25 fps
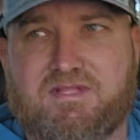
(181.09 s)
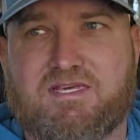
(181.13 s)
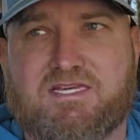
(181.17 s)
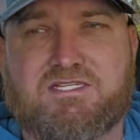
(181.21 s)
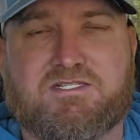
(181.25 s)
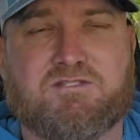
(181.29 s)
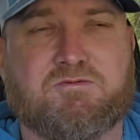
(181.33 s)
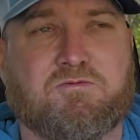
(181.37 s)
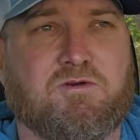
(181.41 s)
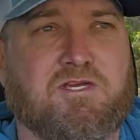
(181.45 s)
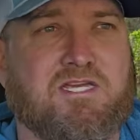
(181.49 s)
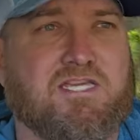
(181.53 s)

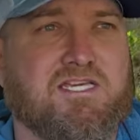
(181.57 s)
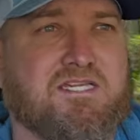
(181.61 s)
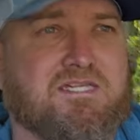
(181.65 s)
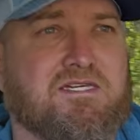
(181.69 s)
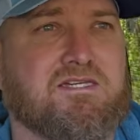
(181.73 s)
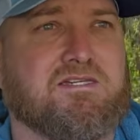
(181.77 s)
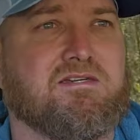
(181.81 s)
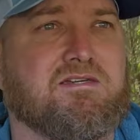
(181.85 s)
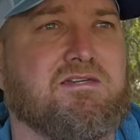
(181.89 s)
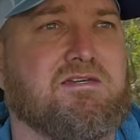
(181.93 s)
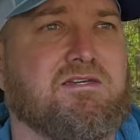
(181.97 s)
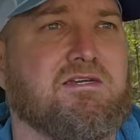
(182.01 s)
this
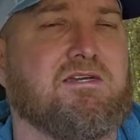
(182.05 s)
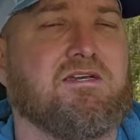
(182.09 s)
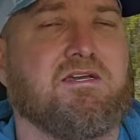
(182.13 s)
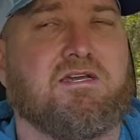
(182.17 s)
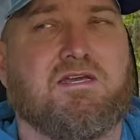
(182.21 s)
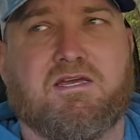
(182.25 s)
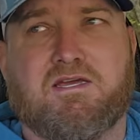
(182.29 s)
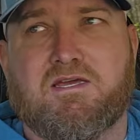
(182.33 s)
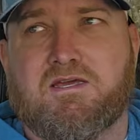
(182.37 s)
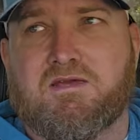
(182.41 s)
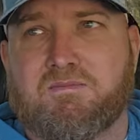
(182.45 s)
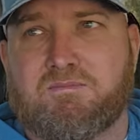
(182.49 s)
week
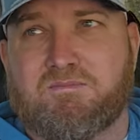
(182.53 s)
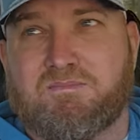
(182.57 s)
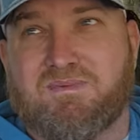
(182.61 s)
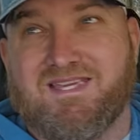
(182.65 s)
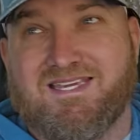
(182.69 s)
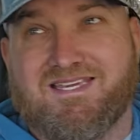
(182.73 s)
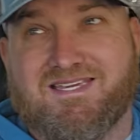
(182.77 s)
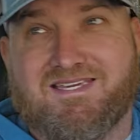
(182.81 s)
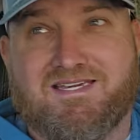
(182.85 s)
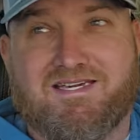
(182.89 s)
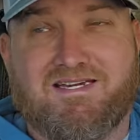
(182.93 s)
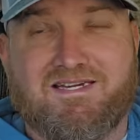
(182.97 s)

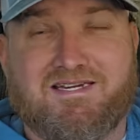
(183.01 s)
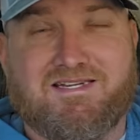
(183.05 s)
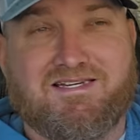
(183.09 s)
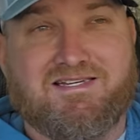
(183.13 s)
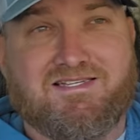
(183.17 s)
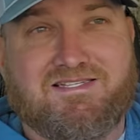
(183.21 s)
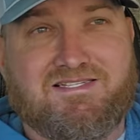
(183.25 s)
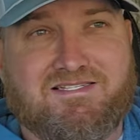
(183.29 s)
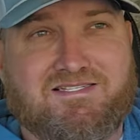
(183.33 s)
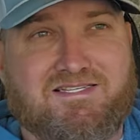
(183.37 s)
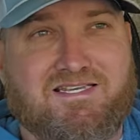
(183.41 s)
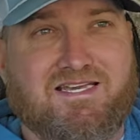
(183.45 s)

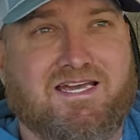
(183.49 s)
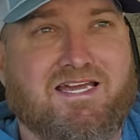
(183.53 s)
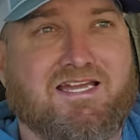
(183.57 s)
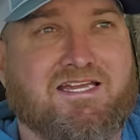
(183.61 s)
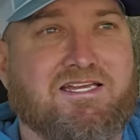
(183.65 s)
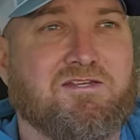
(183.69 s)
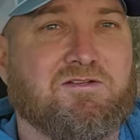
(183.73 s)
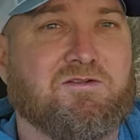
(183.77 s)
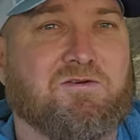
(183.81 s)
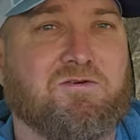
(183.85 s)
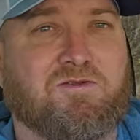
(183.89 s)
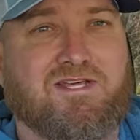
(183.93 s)
because I
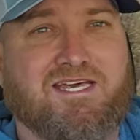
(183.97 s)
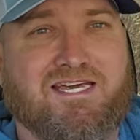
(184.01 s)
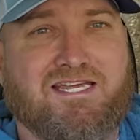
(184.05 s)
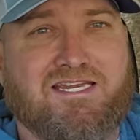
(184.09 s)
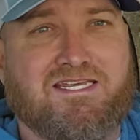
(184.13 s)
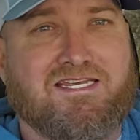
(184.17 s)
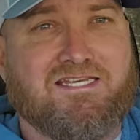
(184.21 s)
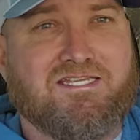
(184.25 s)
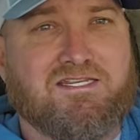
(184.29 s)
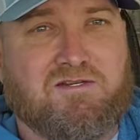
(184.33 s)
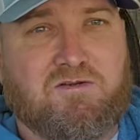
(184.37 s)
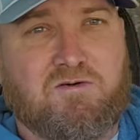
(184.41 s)
could do
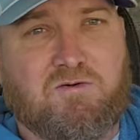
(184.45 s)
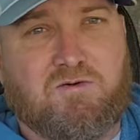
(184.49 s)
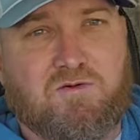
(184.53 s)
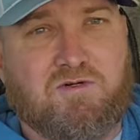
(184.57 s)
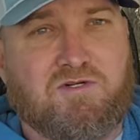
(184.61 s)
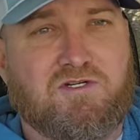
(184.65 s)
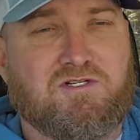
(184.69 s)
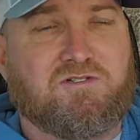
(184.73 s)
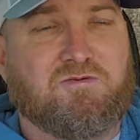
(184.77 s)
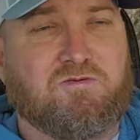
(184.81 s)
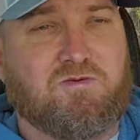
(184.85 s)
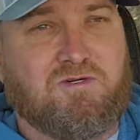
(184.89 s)
that
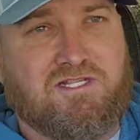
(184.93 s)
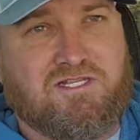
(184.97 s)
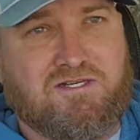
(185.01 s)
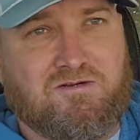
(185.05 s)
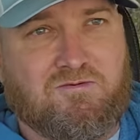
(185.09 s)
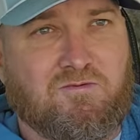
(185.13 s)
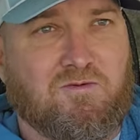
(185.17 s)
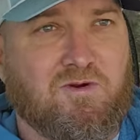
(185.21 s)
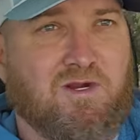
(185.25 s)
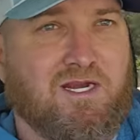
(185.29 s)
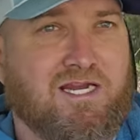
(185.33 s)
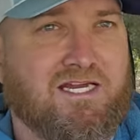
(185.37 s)
indoors with
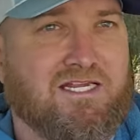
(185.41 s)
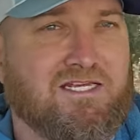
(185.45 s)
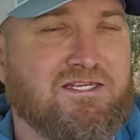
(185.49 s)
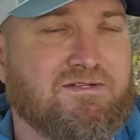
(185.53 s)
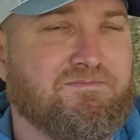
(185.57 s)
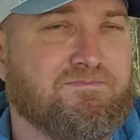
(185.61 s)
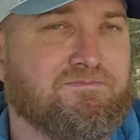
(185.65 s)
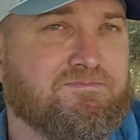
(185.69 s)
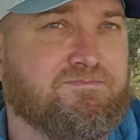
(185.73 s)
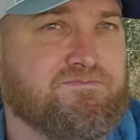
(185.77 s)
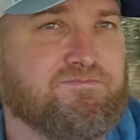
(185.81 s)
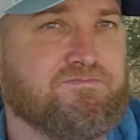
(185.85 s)
it
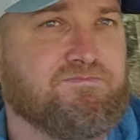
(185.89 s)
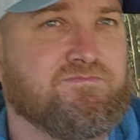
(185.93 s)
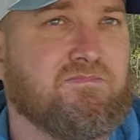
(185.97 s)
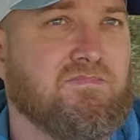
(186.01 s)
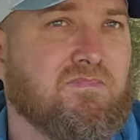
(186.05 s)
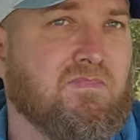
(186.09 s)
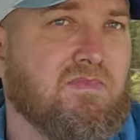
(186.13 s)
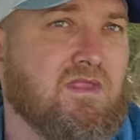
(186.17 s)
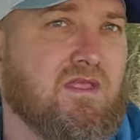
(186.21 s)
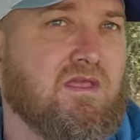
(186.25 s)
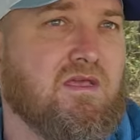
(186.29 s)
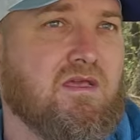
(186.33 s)
raining.
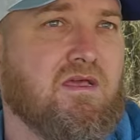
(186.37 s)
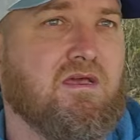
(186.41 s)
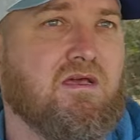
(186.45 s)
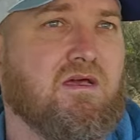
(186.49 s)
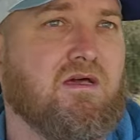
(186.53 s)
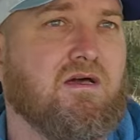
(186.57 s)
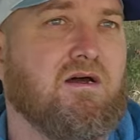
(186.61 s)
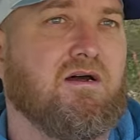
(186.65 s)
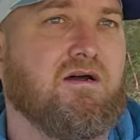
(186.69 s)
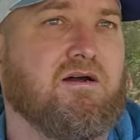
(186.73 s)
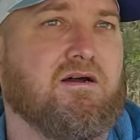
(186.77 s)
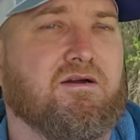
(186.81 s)

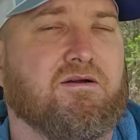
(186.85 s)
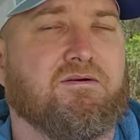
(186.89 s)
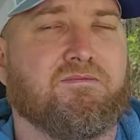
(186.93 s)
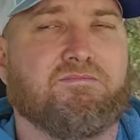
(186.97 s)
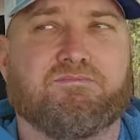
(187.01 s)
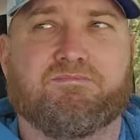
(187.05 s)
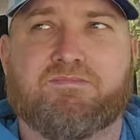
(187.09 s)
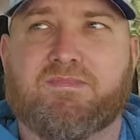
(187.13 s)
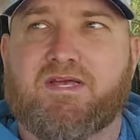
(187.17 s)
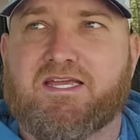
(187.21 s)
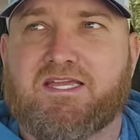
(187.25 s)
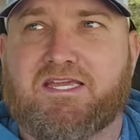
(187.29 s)

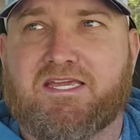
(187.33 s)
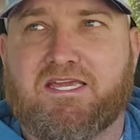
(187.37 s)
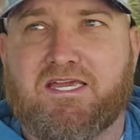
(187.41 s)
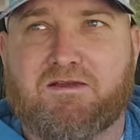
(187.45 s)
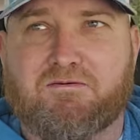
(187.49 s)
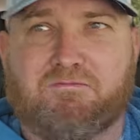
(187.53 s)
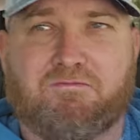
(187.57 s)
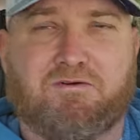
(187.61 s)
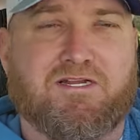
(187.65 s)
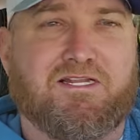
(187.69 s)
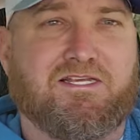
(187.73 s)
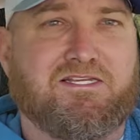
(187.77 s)
I
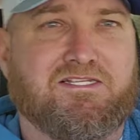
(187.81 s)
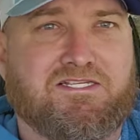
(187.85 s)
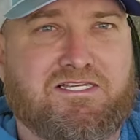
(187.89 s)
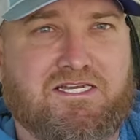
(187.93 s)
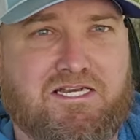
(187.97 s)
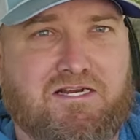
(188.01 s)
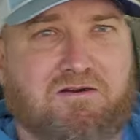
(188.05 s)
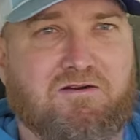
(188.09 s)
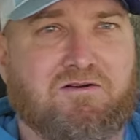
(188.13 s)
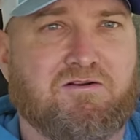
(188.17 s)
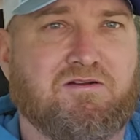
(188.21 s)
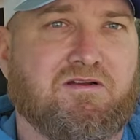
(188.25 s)
can't really
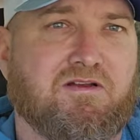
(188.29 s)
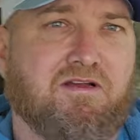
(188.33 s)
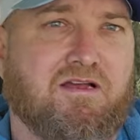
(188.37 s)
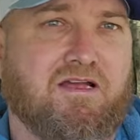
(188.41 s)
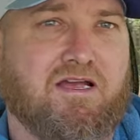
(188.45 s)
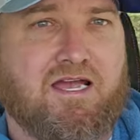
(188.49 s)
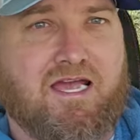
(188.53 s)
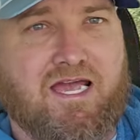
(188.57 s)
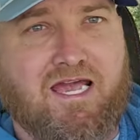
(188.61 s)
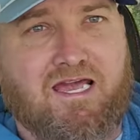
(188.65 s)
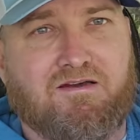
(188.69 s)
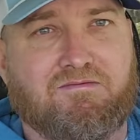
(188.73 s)
tear
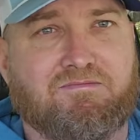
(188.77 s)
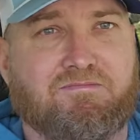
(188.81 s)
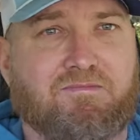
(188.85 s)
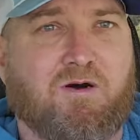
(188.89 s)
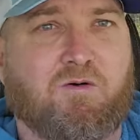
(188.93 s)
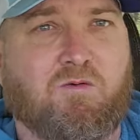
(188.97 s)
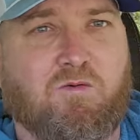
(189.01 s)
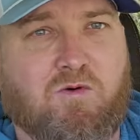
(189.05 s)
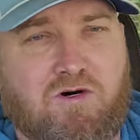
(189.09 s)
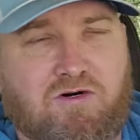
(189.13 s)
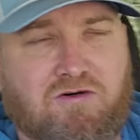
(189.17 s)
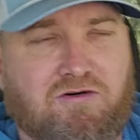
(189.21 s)
half
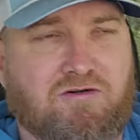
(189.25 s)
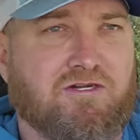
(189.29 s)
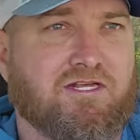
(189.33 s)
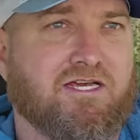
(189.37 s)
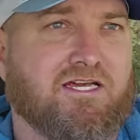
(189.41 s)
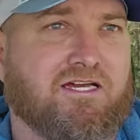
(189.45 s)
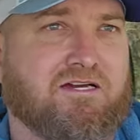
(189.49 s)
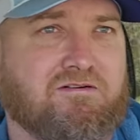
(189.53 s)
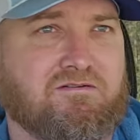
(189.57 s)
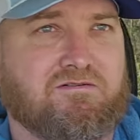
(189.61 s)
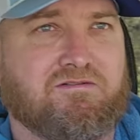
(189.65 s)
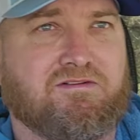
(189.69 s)
my wall
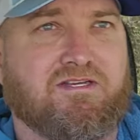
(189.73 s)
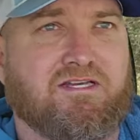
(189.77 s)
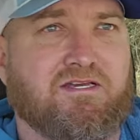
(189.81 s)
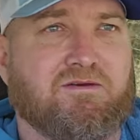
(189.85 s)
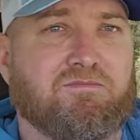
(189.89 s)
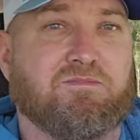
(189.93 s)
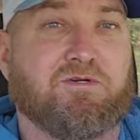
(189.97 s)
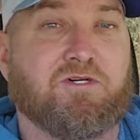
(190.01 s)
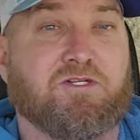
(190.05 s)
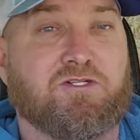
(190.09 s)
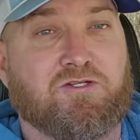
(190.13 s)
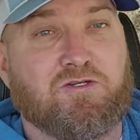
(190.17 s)
down
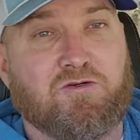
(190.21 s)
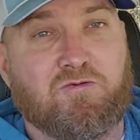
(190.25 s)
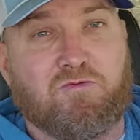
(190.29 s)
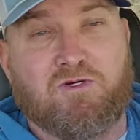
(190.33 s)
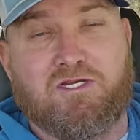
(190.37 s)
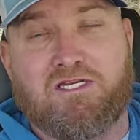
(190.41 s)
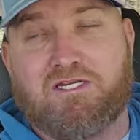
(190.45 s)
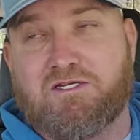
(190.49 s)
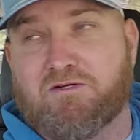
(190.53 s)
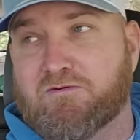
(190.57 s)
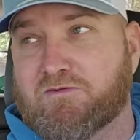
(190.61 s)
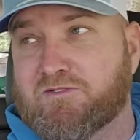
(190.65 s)
and put two
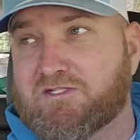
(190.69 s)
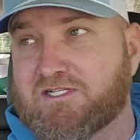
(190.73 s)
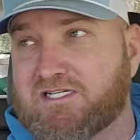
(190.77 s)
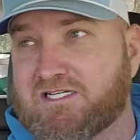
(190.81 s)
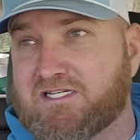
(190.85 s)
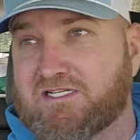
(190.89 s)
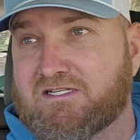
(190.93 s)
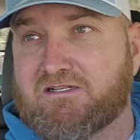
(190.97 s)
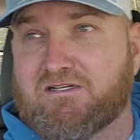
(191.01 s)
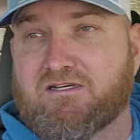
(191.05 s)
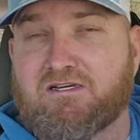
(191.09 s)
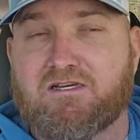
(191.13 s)
windows
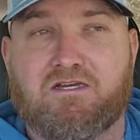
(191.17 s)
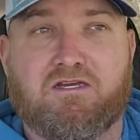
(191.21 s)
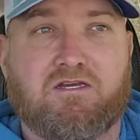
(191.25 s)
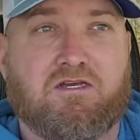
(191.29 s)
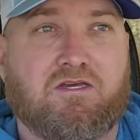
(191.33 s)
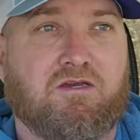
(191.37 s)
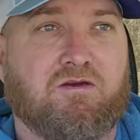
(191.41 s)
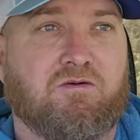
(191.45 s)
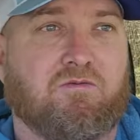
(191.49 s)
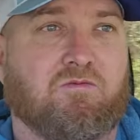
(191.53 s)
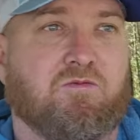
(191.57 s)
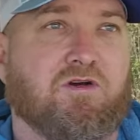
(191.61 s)
in
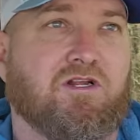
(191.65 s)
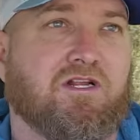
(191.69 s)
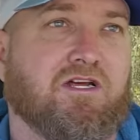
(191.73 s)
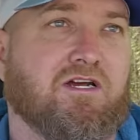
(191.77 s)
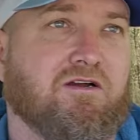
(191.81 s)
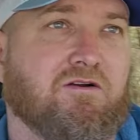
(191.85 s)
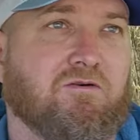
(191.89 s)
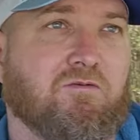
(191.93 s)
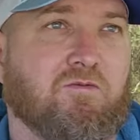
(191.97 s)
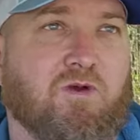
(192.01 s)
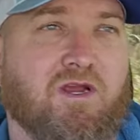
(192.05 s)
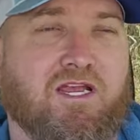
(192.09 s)
with
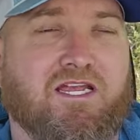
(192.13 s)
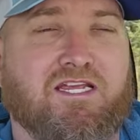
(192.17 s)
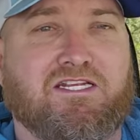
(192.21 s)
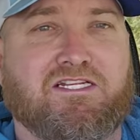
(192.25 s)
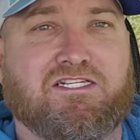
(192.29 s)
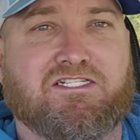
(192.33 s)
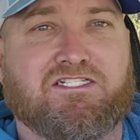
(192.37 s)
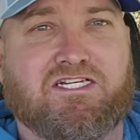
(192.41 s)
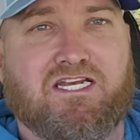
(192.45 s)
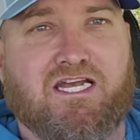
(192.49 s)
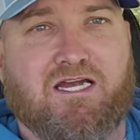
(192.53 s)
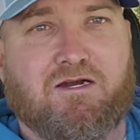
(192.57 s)
a
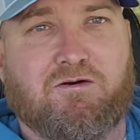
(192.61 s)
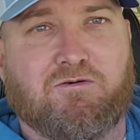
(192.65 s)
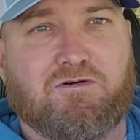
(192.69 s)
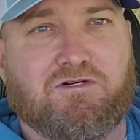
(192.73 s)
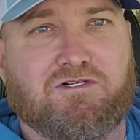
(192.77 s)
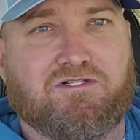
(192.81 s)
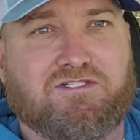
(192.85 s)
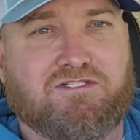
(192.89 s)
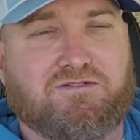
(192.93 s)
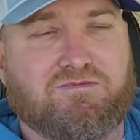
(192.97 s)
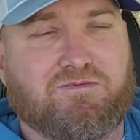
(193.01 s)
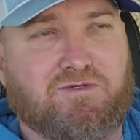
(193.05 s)
rain
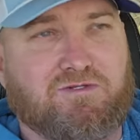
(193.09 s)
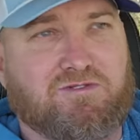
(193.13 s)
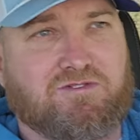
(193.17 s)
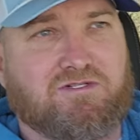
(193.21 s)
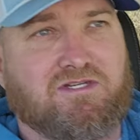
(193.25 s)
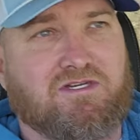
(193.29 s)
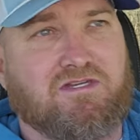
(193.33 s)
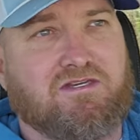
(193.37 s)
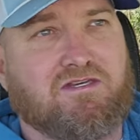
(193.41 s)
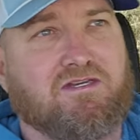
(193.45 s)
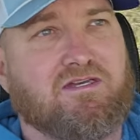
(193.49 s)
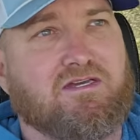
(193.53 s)
shower
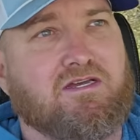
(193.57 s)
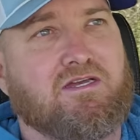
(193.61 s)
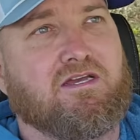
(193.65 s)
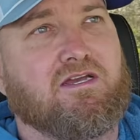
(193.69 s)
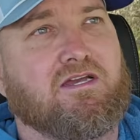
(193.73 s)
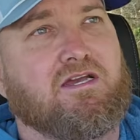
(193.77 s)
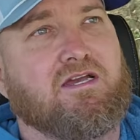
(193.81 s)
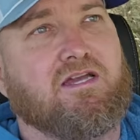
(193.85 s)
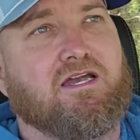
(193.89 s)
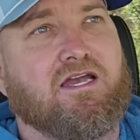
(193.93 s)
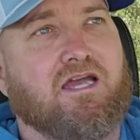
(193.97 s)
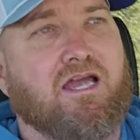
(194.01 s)
supposed to
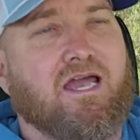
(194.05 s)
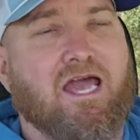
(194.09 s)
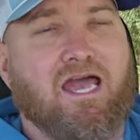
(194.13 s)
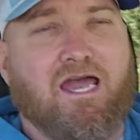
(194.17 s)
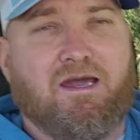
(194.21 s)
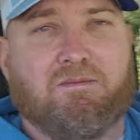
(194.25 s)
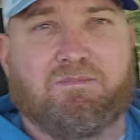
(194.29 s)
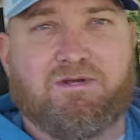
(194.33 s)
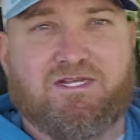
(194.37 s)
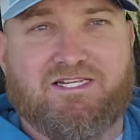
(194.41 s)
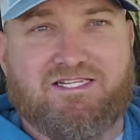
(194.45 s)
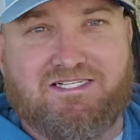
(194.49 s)

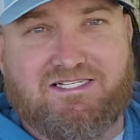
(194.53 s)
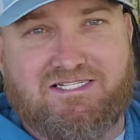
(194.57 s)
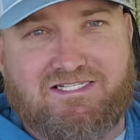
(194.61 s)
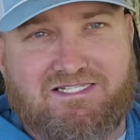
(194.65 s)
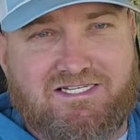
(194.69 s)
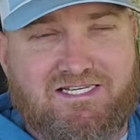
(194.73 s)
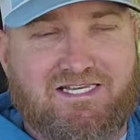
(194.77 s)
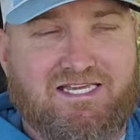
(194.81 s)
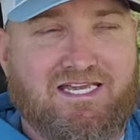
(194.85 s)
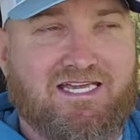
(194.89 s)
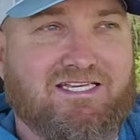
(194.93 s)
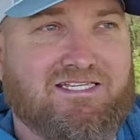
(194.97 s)
happen,
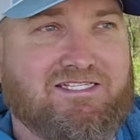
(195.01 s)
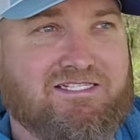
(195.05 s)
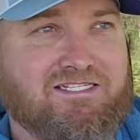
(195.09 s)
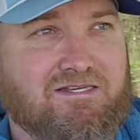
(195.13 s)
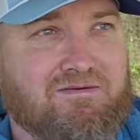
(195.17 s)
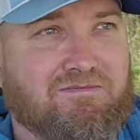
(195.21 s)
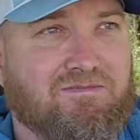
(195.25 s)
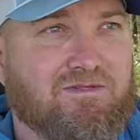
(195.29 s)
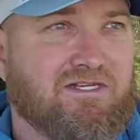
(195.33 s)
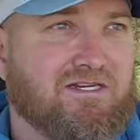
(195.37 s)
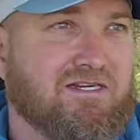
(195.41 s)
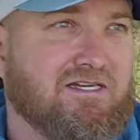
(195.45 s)
just in case
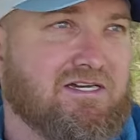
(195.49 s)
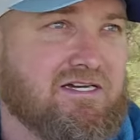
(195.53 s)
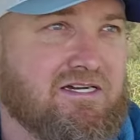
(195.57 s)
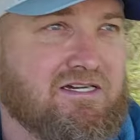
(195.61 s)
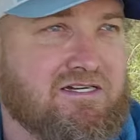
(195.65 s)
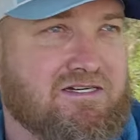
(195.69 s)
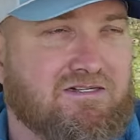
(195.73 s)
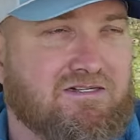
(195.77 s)
something